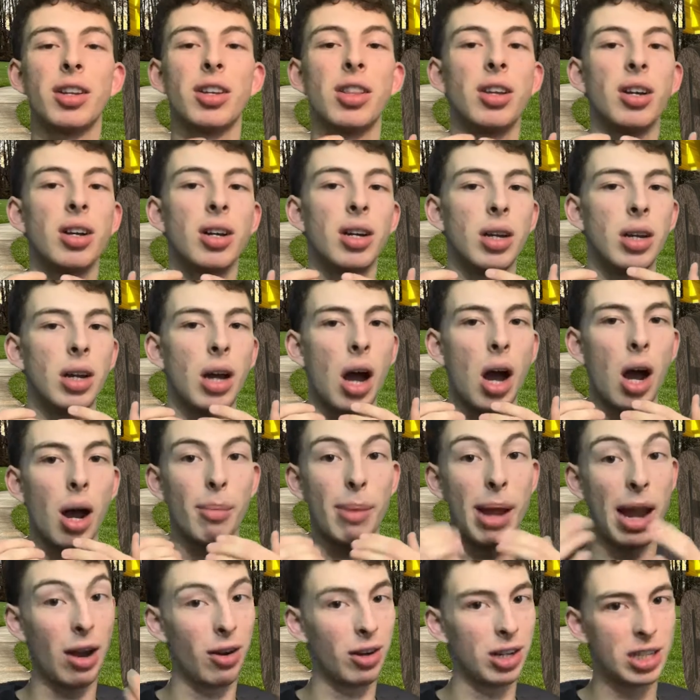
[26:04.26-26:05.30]
the
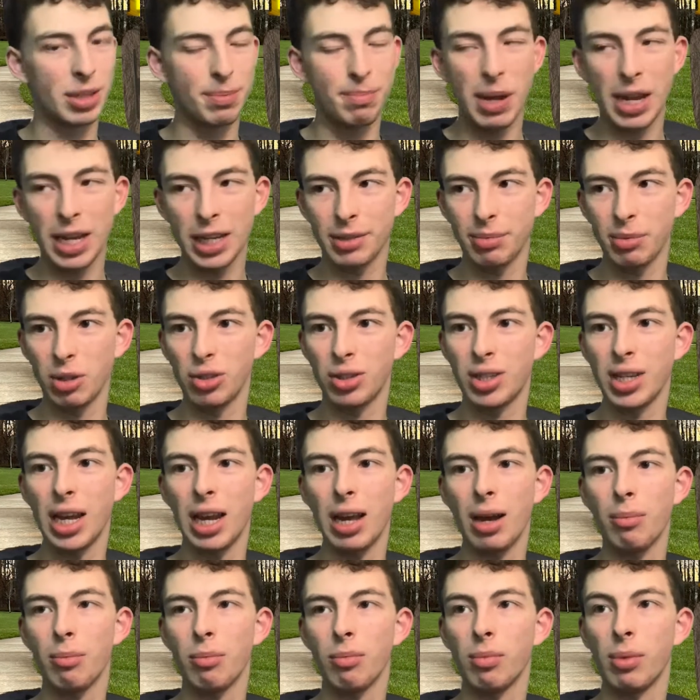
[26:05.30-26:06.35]
Air and Space
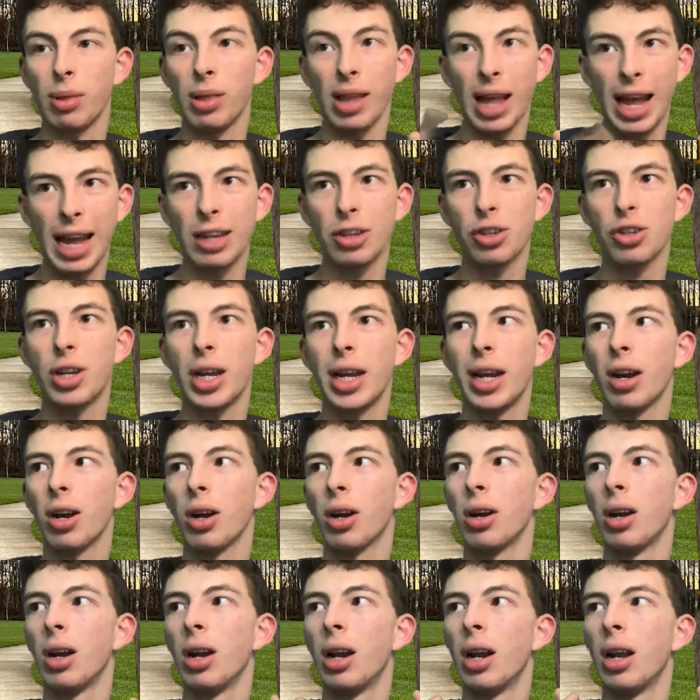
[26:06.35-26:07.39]
Museum last year.
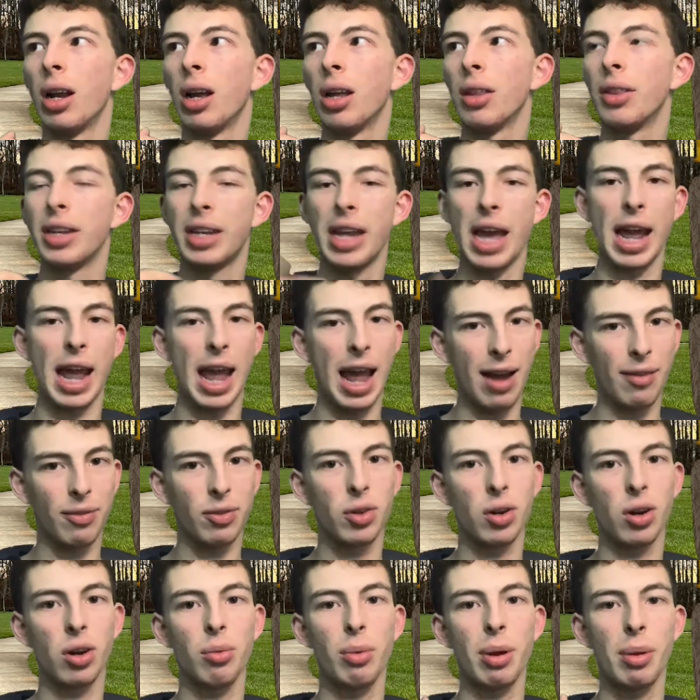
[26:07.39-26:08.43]
The day
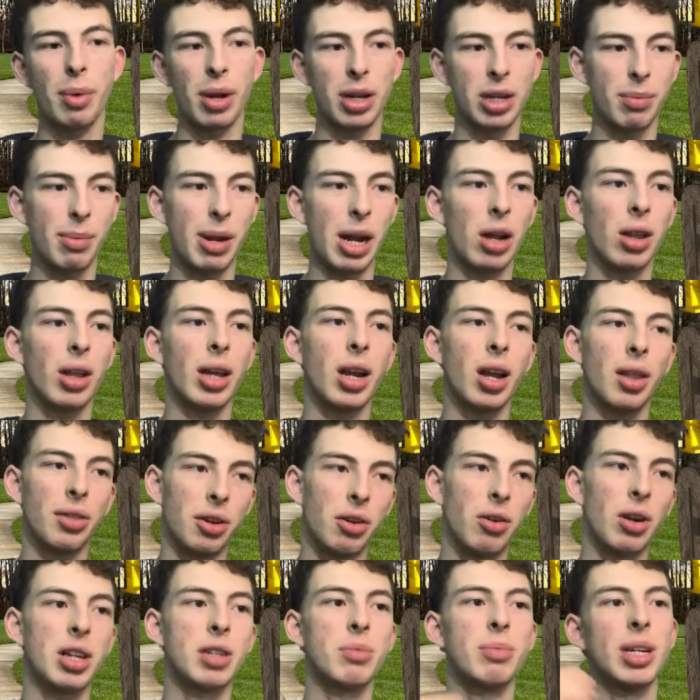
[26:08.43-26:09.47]
after, we went to Maryland on
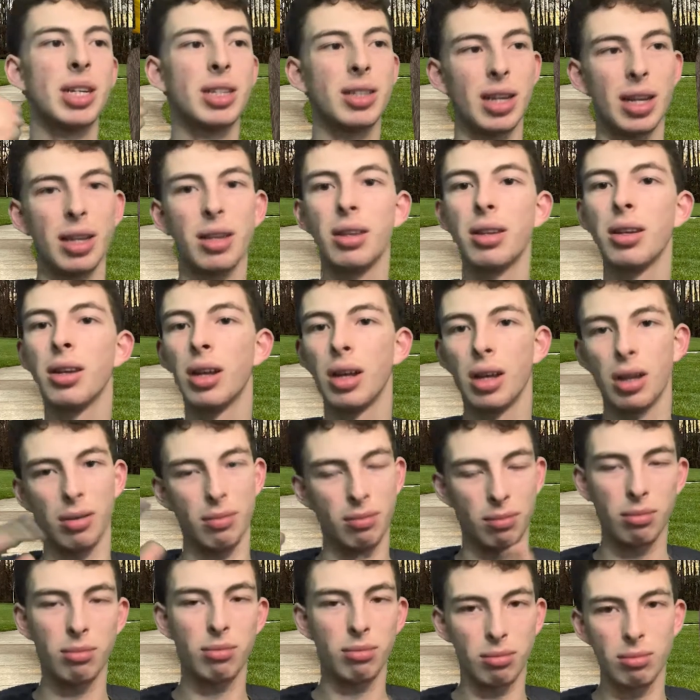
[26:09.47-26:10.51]
Christmas. And
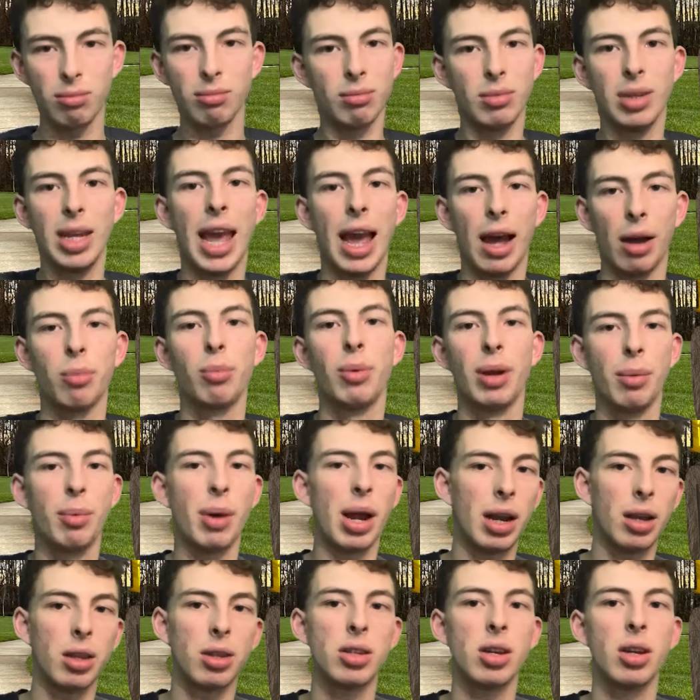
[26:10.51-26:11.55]
yeah, we
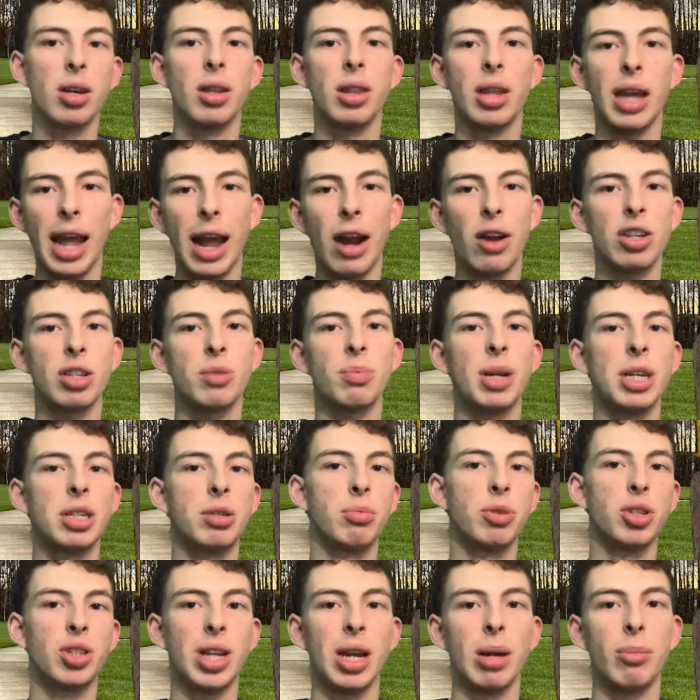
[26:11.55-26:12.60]
went to the Air and Space
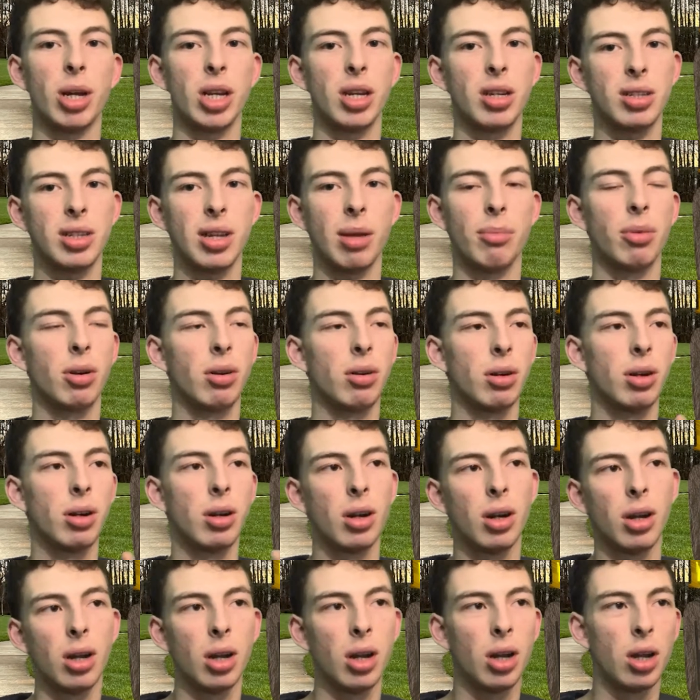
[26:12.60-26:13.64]
Museum on December
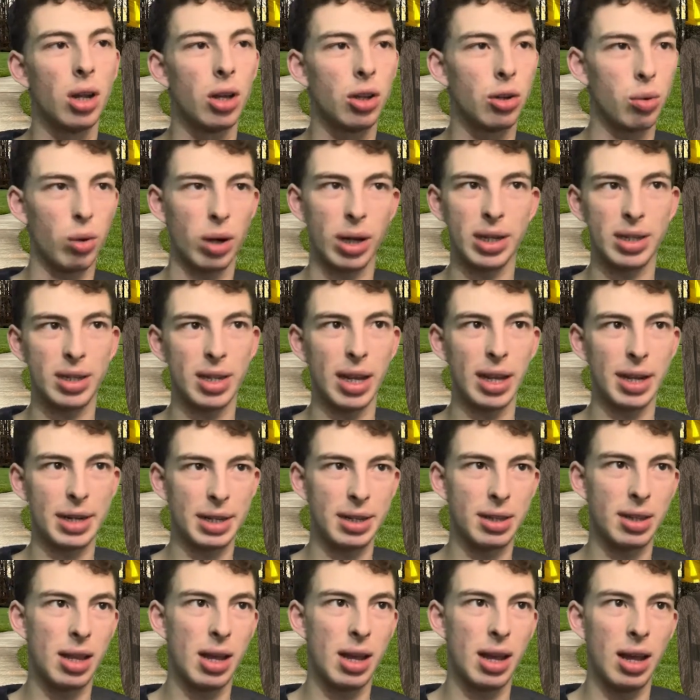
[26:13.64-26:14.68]
26th
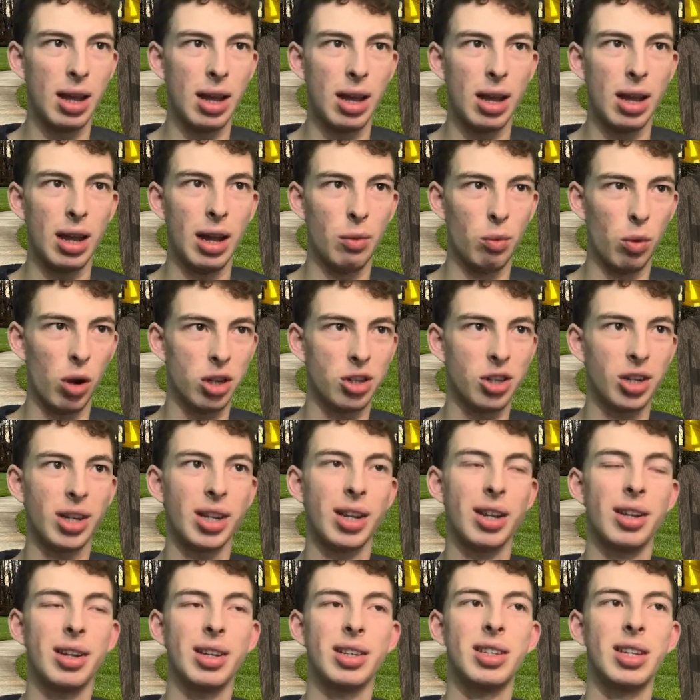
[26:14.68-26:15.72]
in
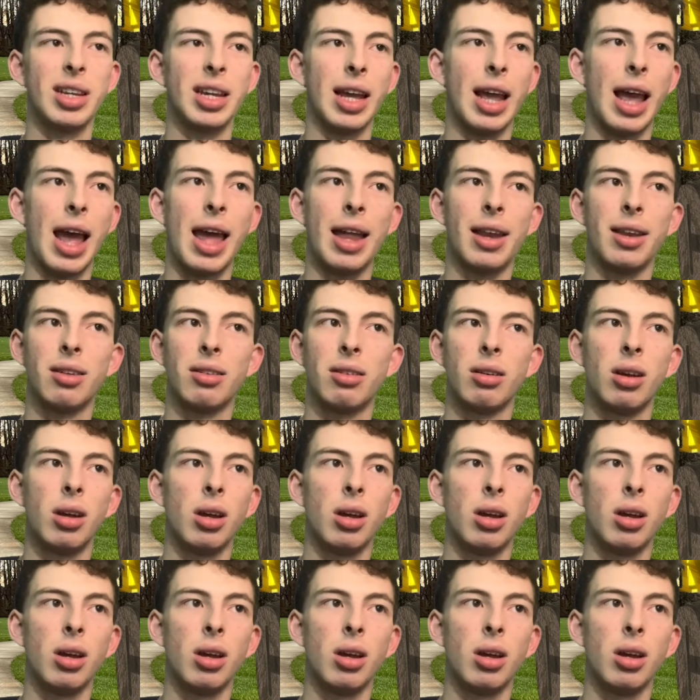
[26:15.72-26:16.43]
Washington, D.C., and